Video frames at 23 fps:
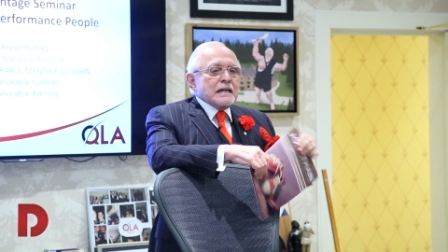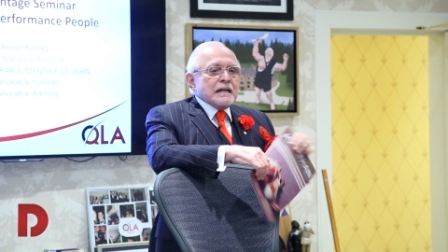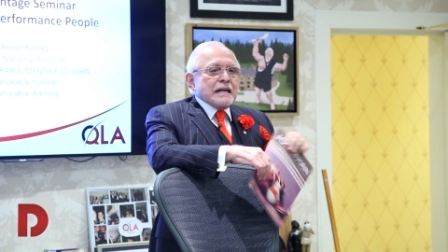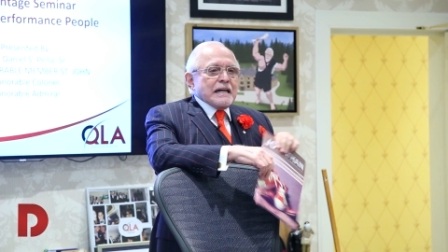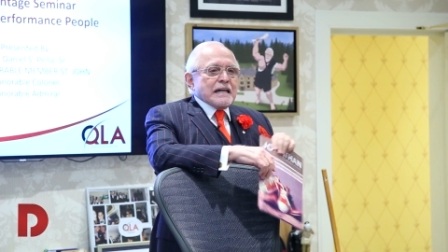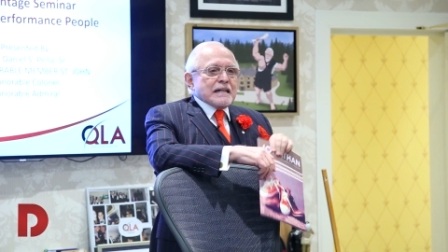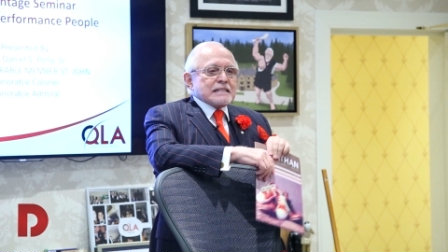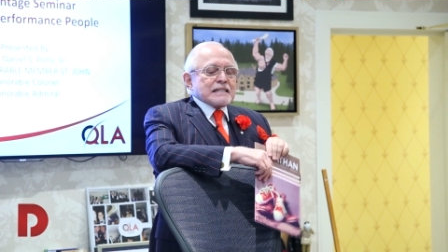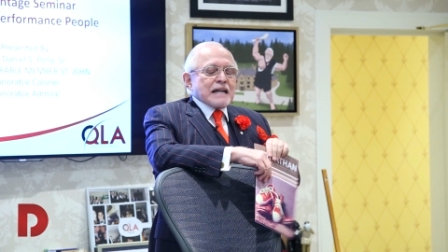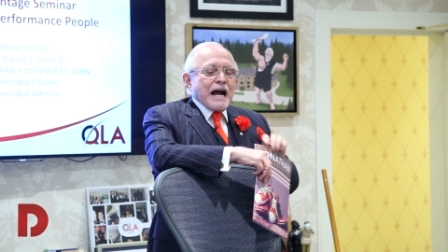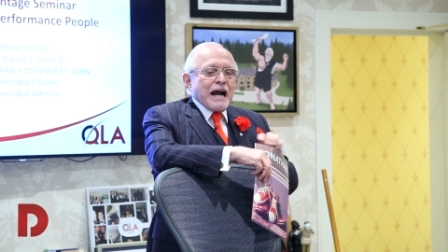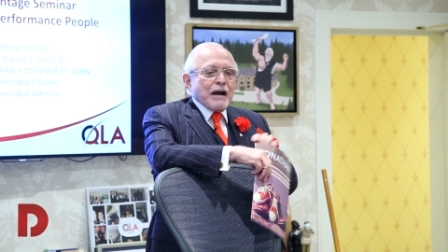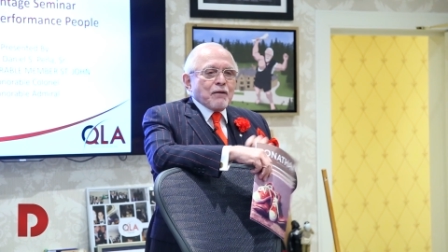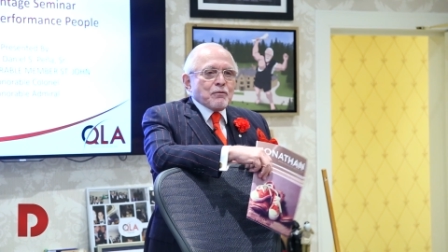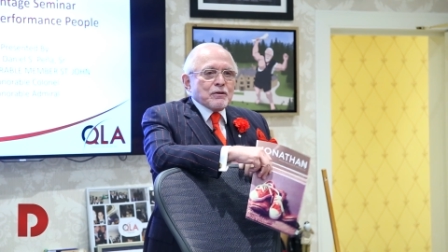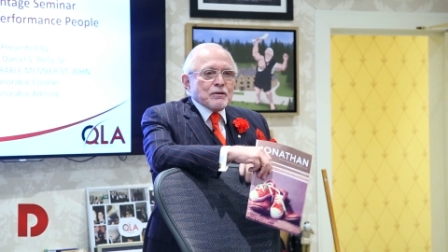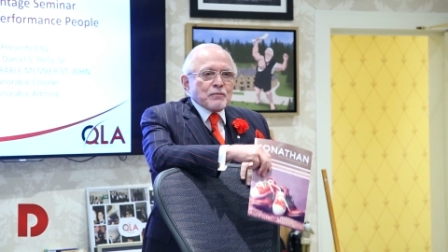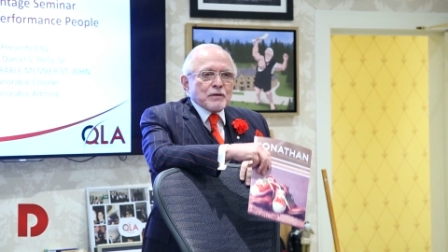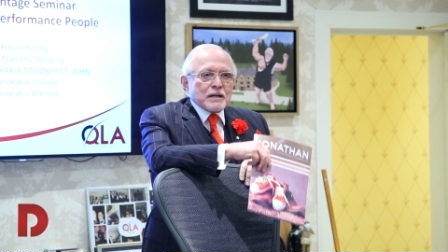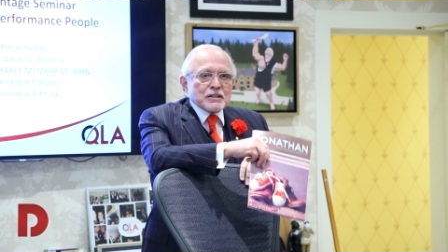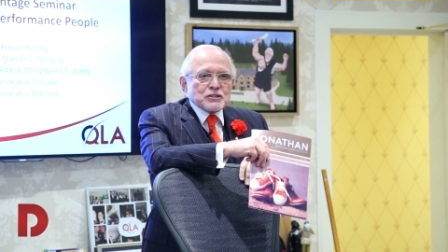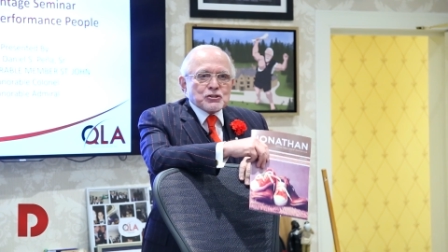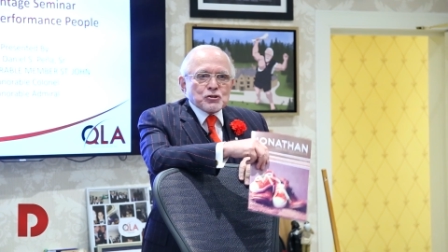is, I
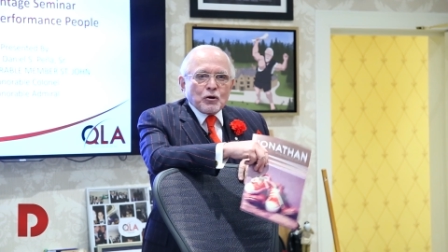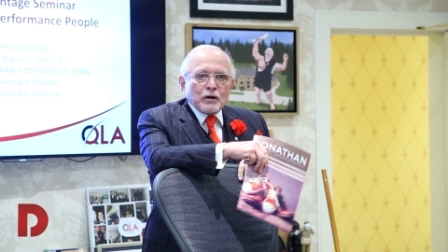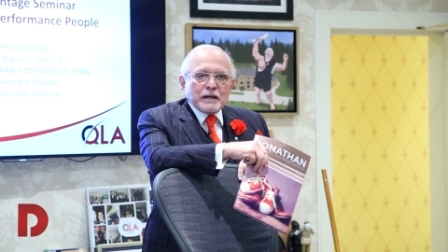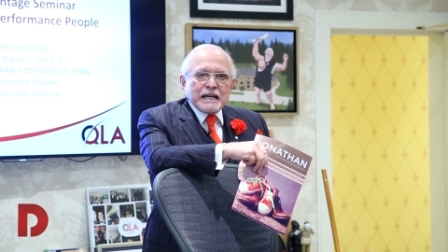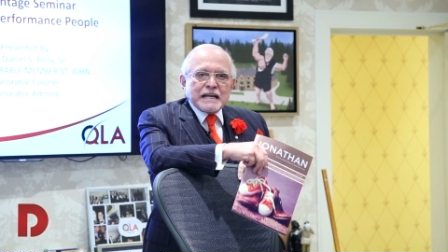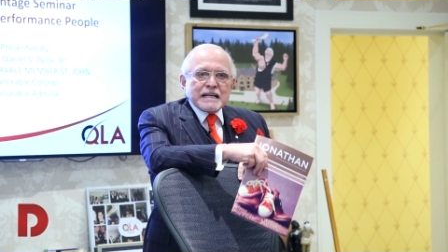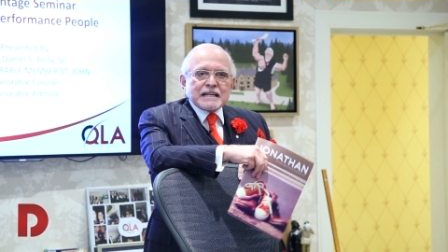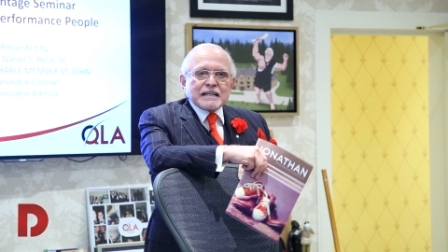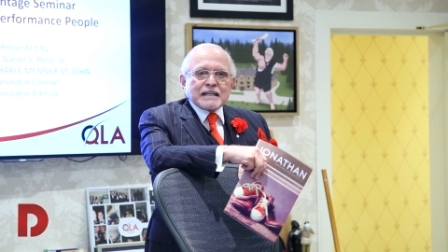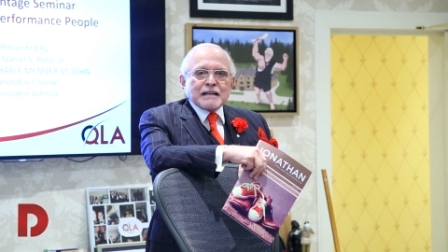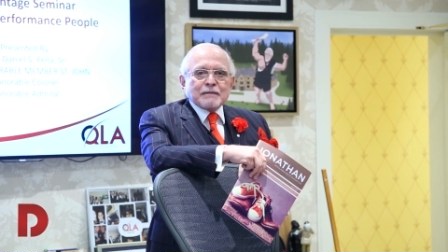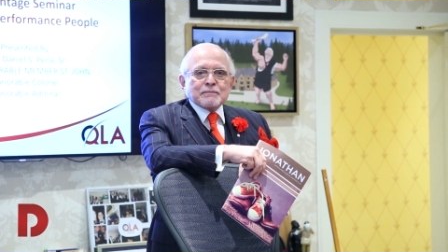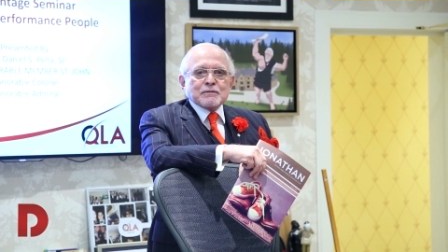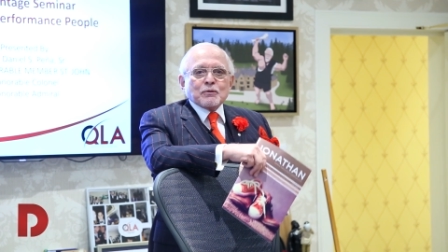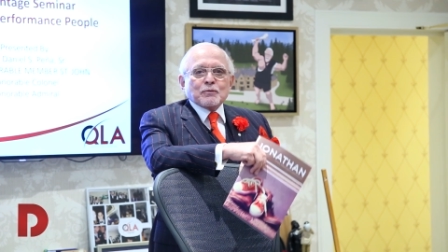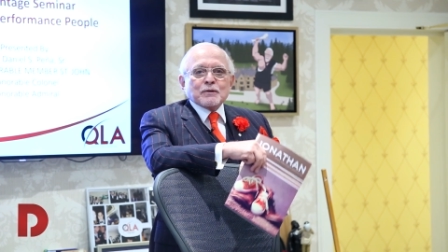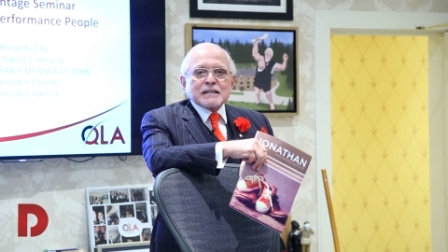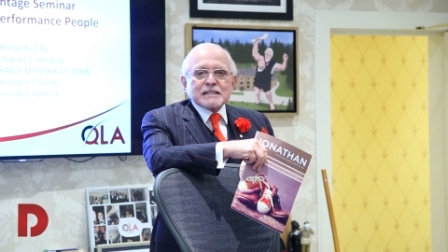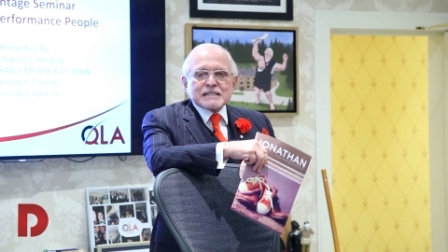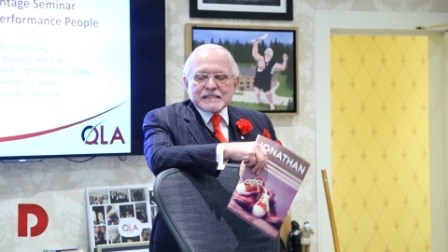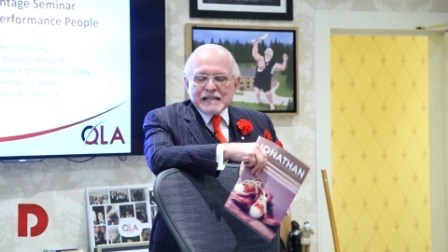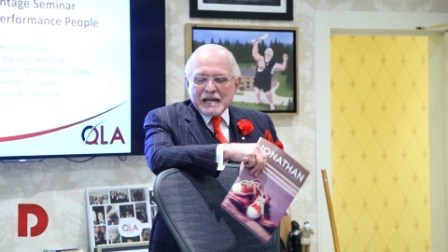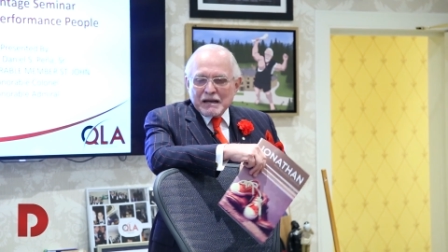wouldn't want to join any club that
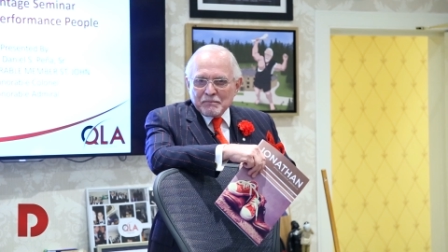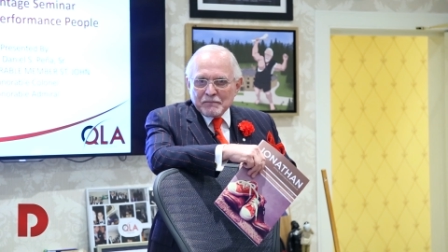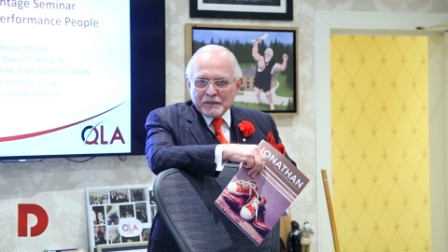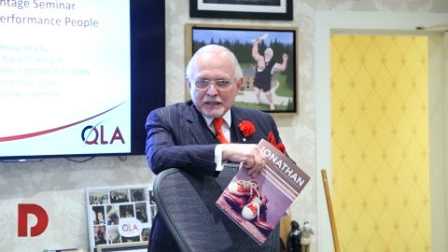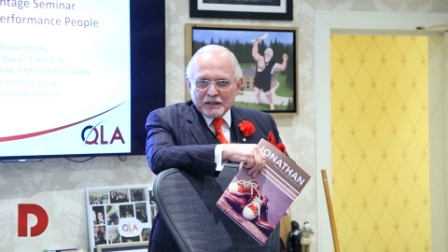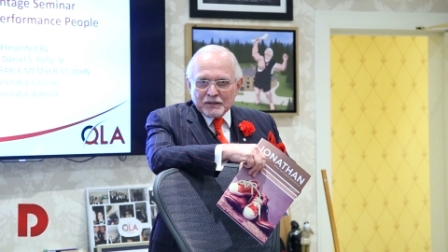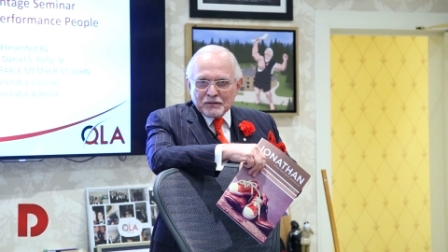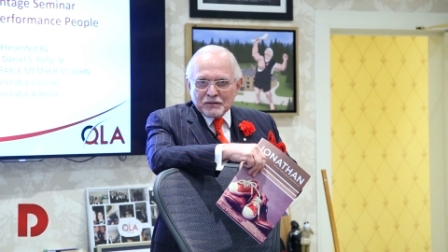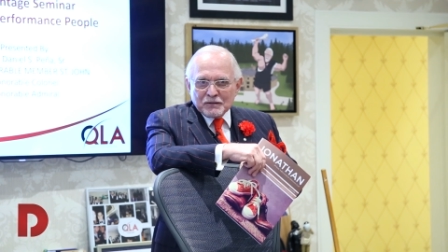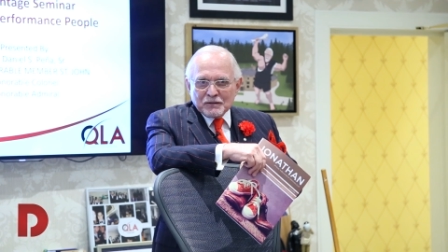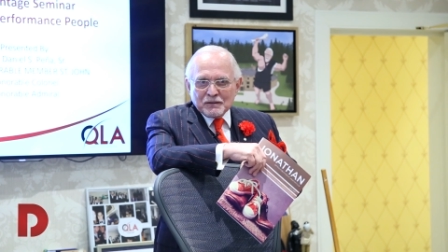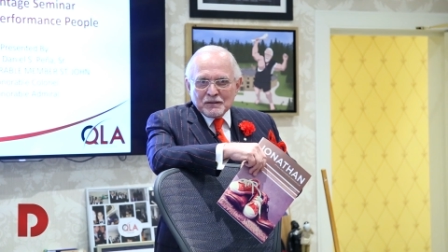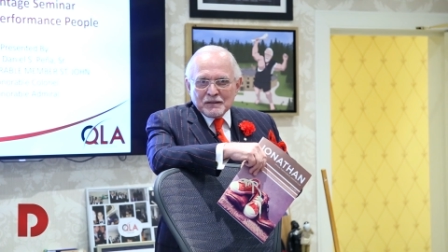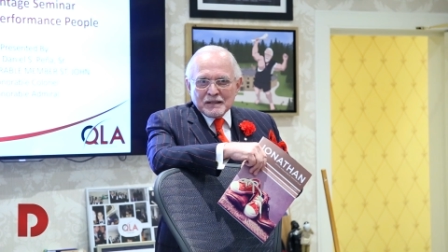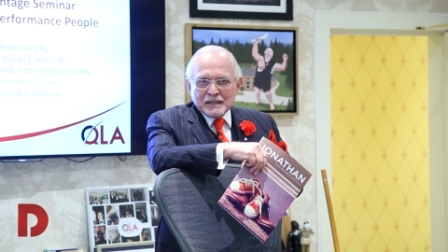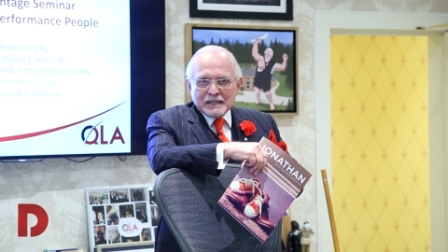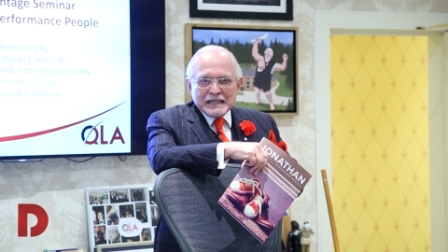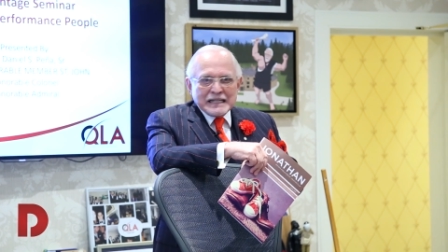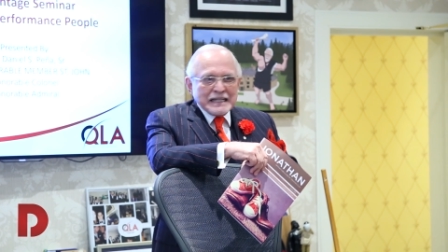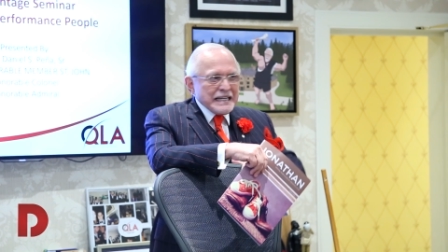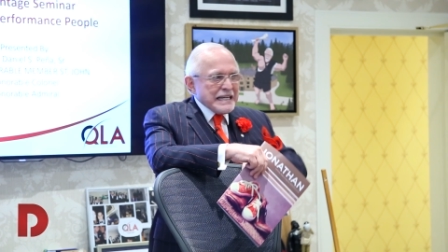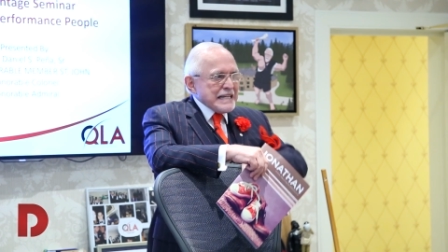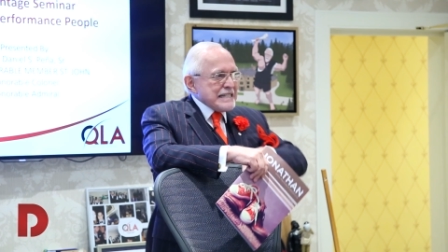would accept me.
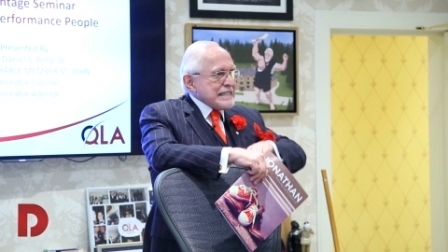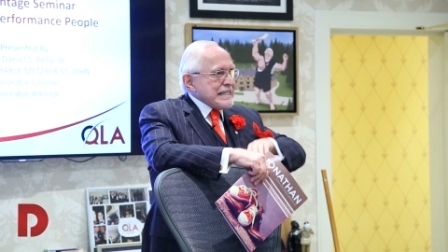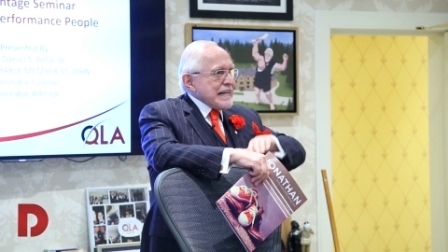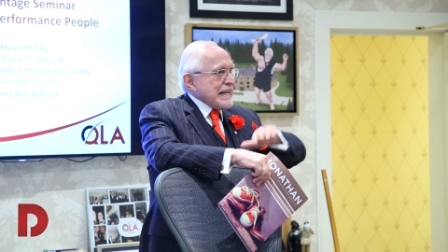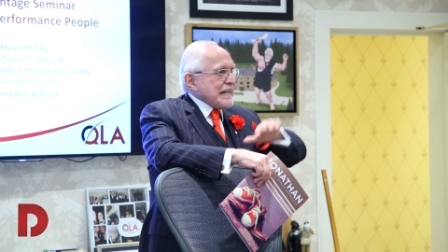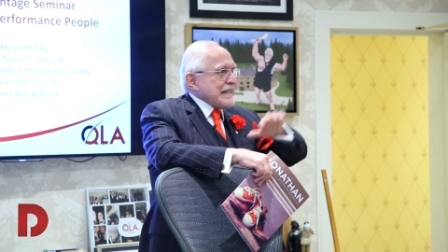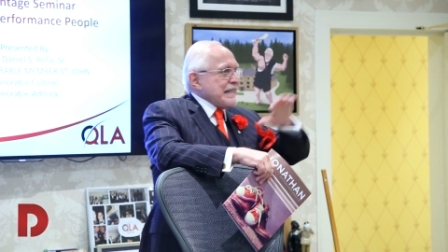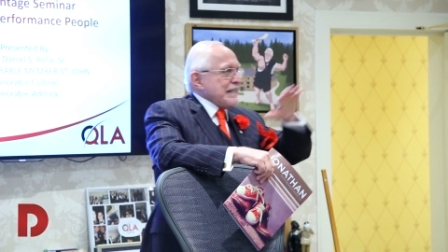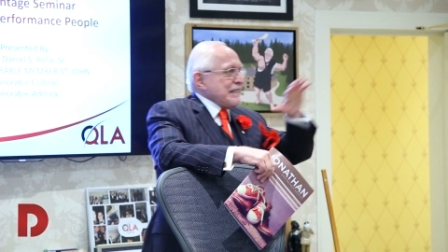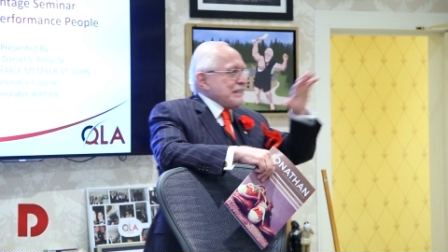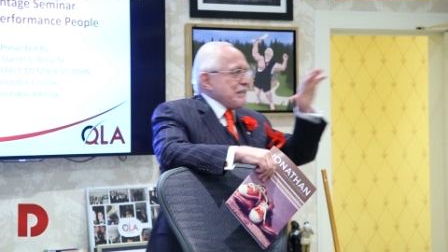He said it